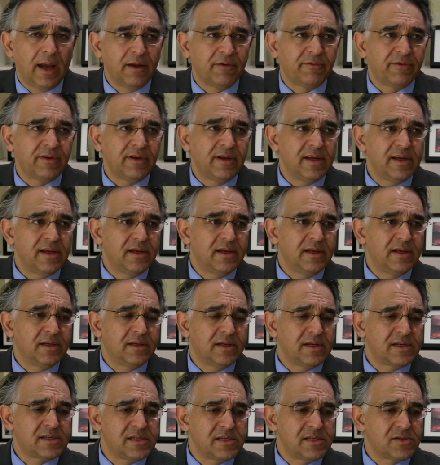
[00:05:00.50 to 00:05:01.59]
And I think th
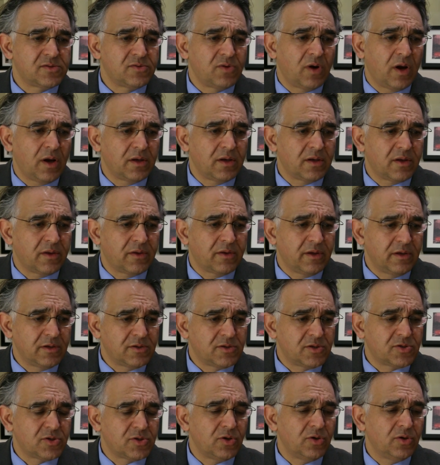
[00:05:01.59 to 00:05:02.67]
this is the right thing
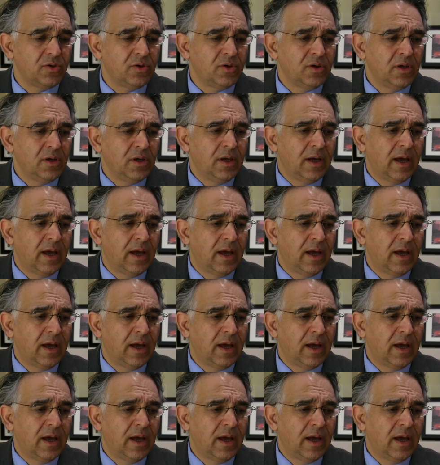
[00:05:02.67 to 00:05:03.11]
to do.